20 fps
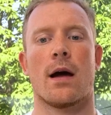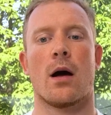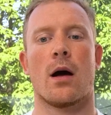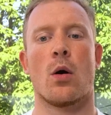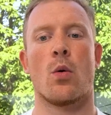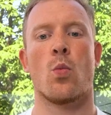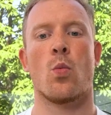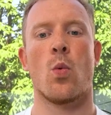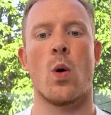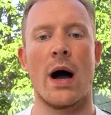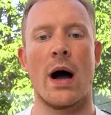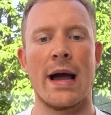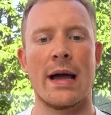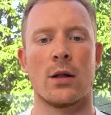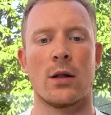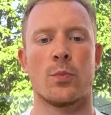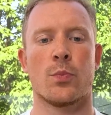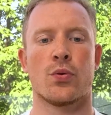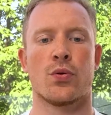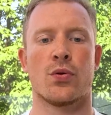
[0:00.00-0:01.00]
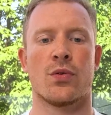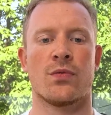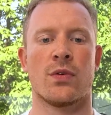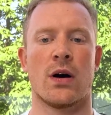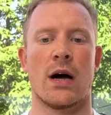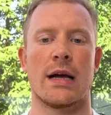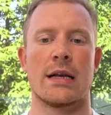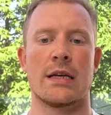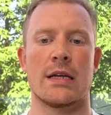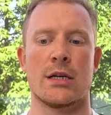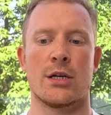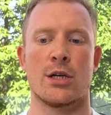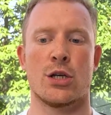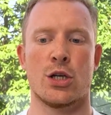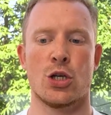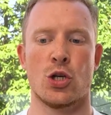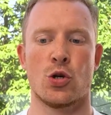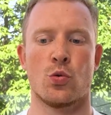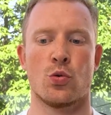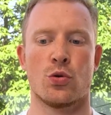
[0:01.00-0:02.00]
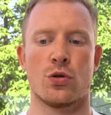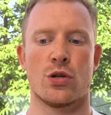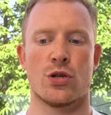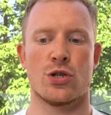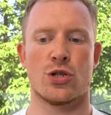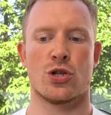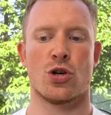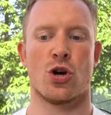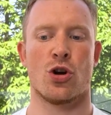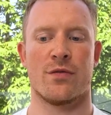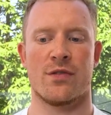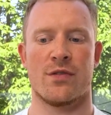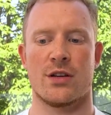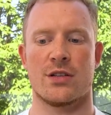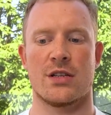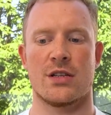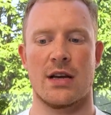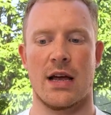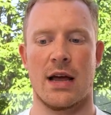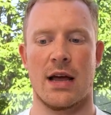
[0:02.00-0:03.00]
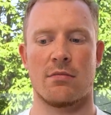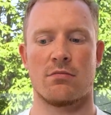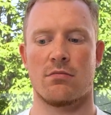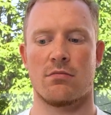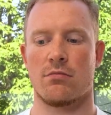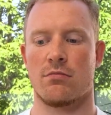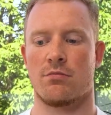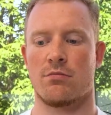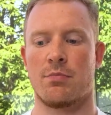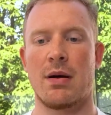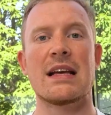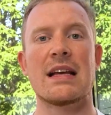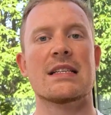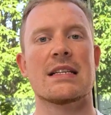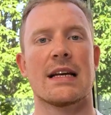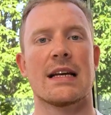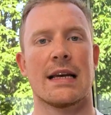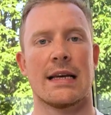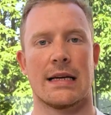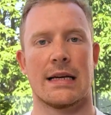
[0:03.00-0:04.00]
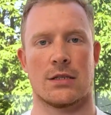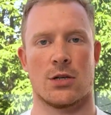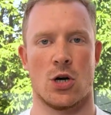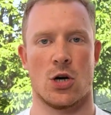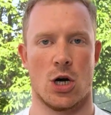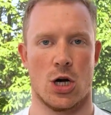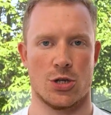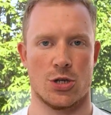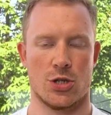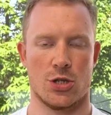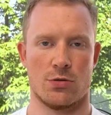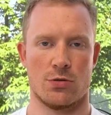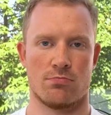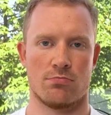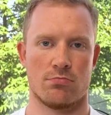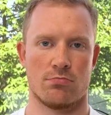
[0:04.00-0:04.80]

while providing you the service basically at cost.